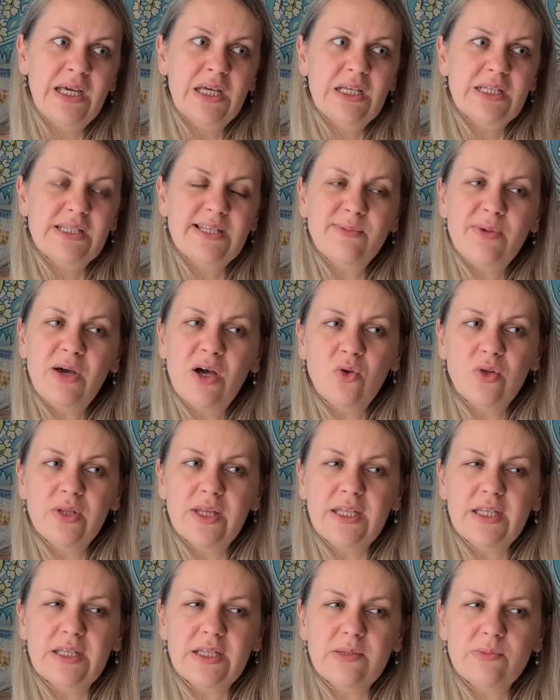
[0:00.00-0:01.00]
Somehow
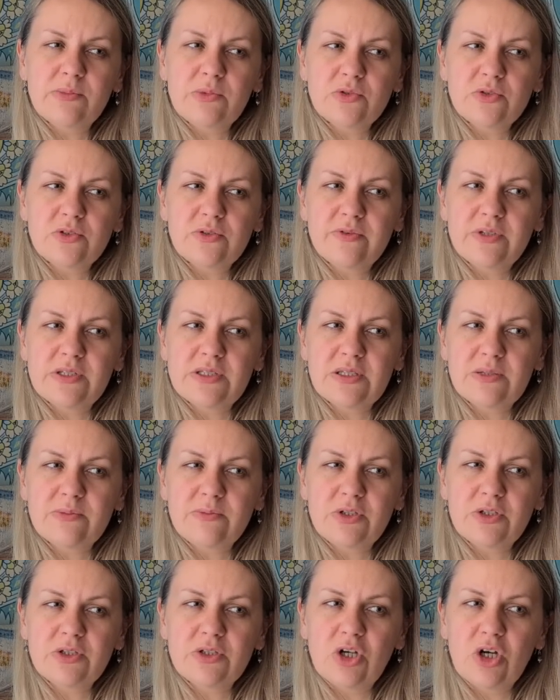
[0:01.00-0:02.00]
lately most of the
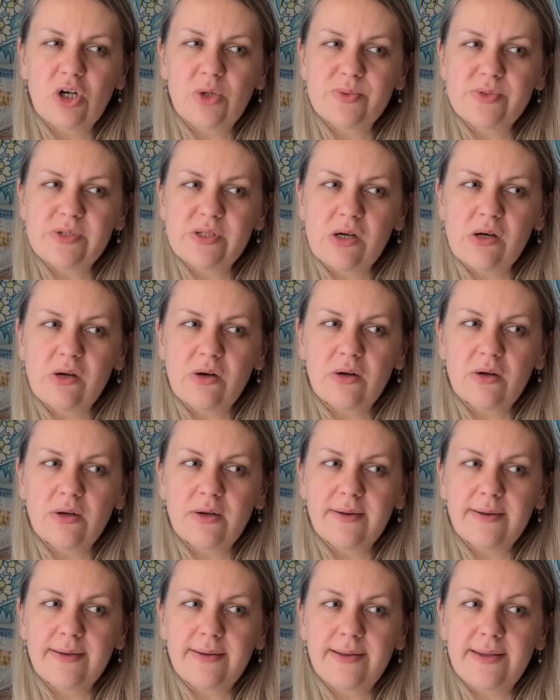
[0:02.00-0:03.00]
summer tops are
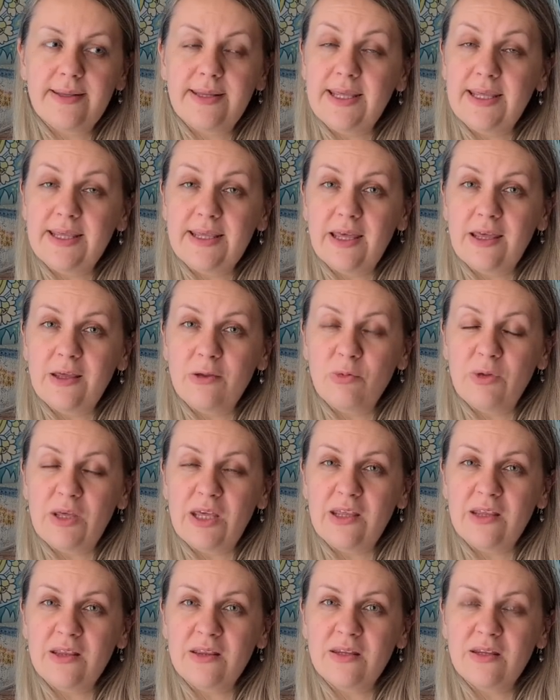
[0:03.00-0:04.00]
DK
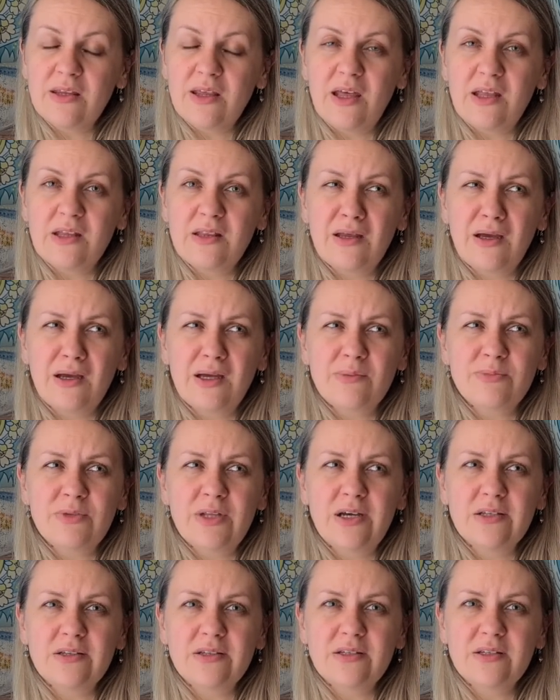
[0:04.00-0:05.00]
weight, and I'm
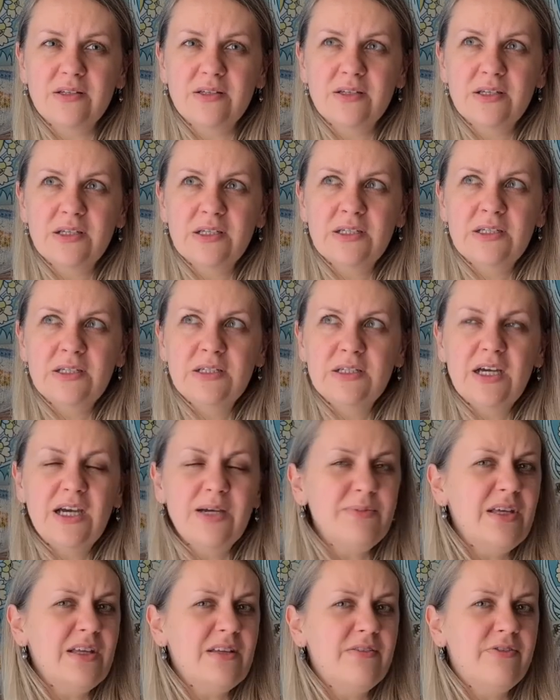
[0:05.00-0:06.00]

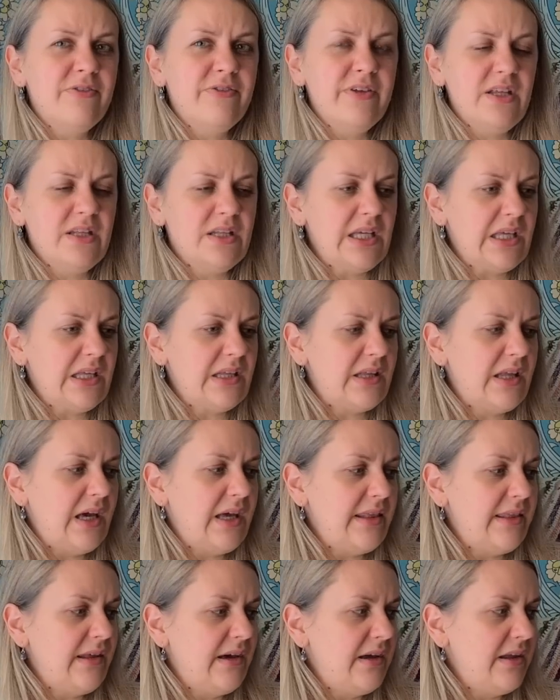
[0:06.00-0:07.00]
not feeling
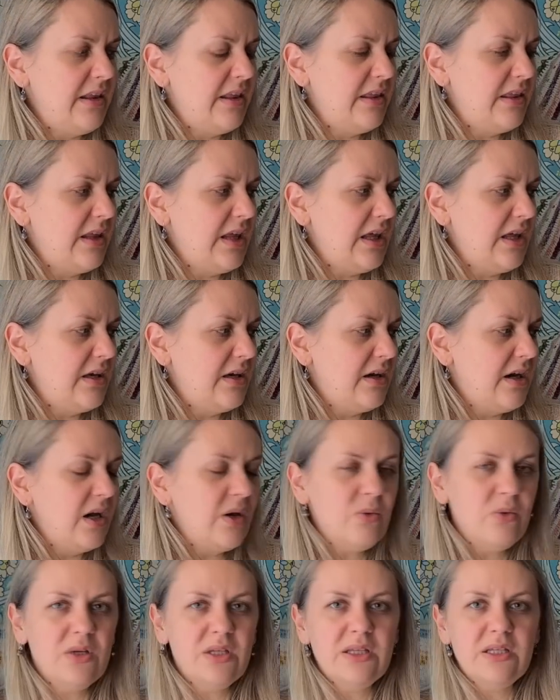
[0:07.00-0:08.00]
that, I think. I
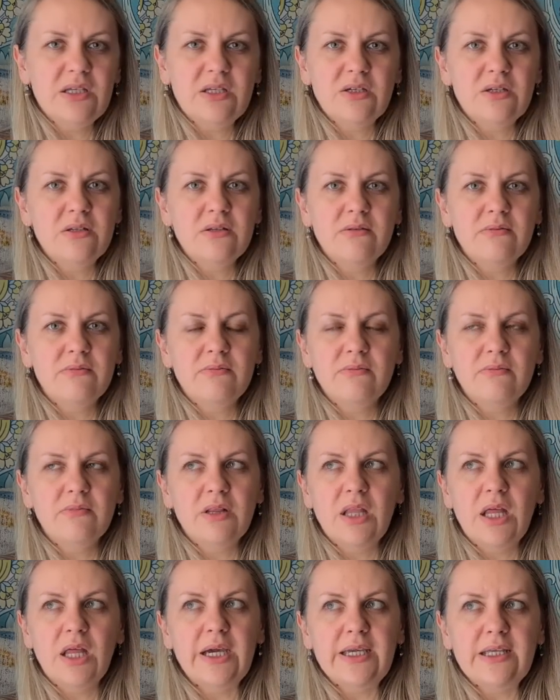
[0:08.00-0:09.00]
want a good
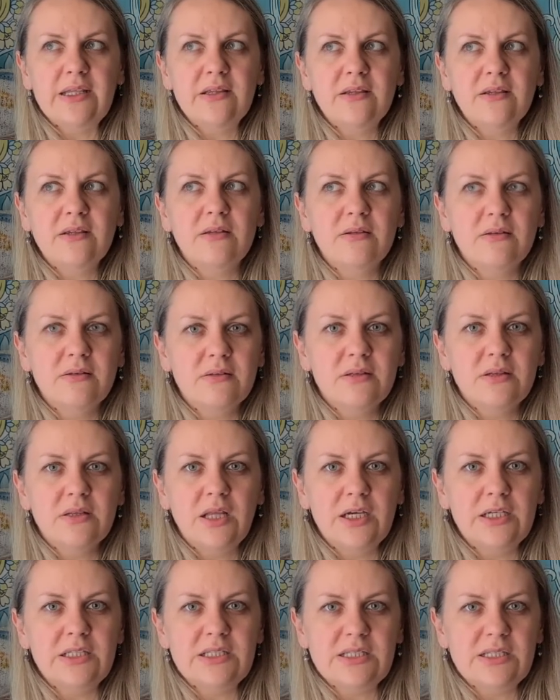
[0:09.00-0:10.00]
light
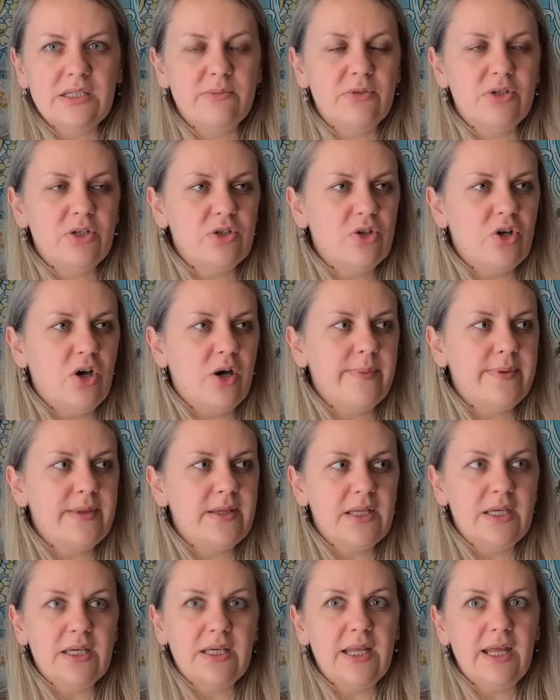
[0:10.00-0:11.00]
summer top
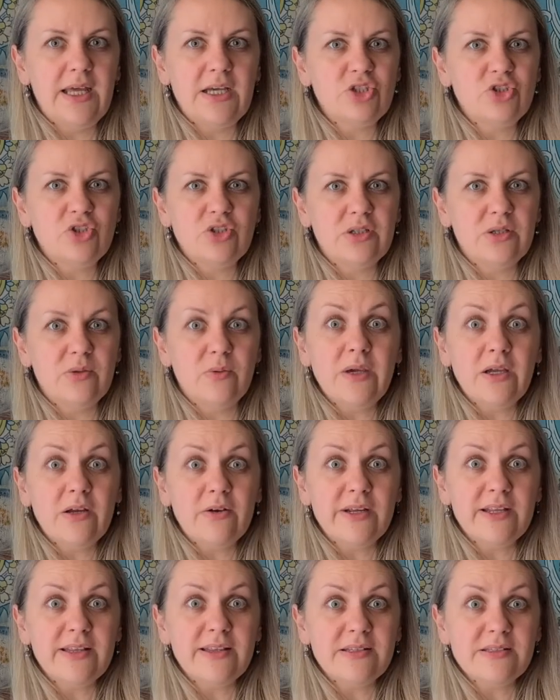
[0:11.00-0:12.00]
that I can actually wear
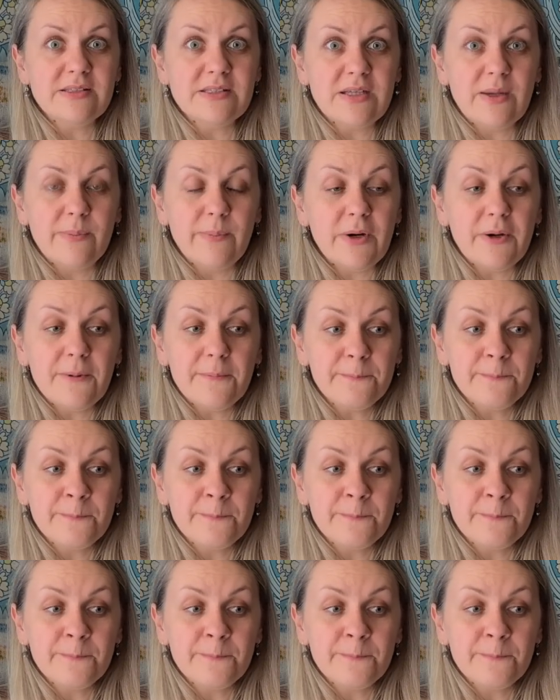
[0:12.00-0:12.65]
it in summer.